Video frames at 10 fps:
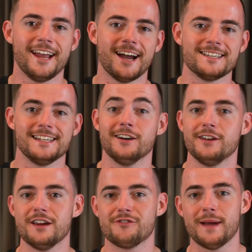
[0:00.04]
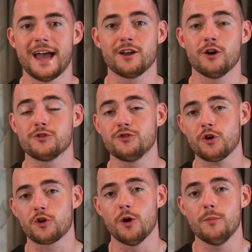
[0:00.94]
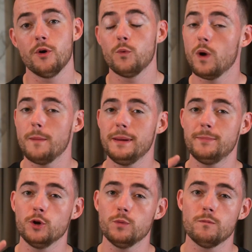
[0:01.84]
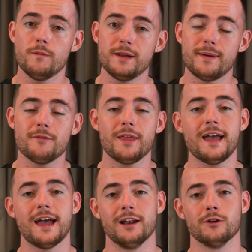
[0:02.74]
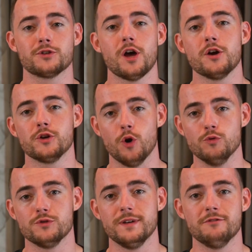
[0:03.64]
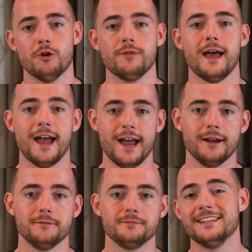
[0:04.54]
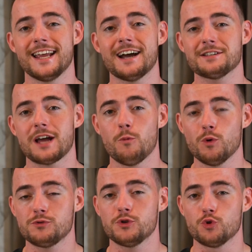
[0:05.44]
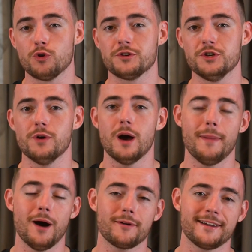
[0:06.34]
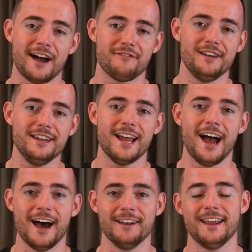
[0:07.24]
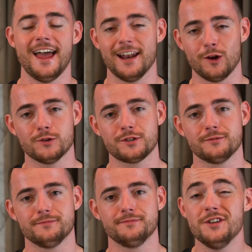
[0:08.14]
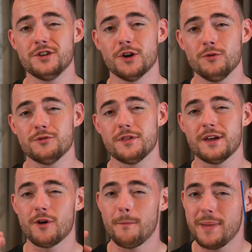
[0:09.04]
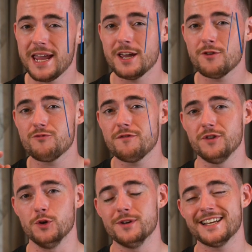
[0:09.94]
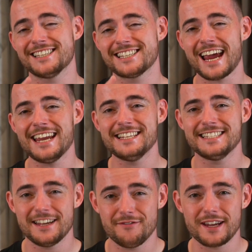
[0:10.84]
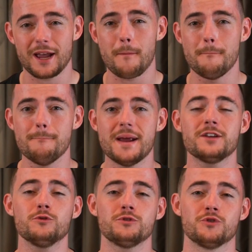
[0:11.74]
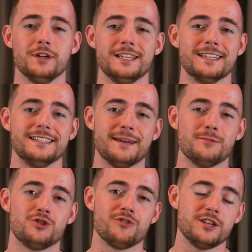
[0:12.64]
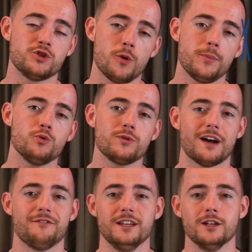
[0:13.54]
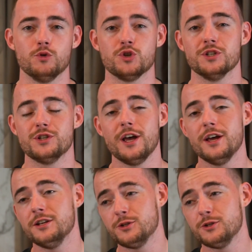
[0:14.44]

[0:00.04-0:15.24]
Hey guys, Leon here from hairguard.com, where people who are worried about their hair loss go to regrow their hair. Today guys, I want to talk to you about caffeine and hair loss. Did you know that there are peer-reviewed scientific medical studies that demonstrate topical caffeine lotions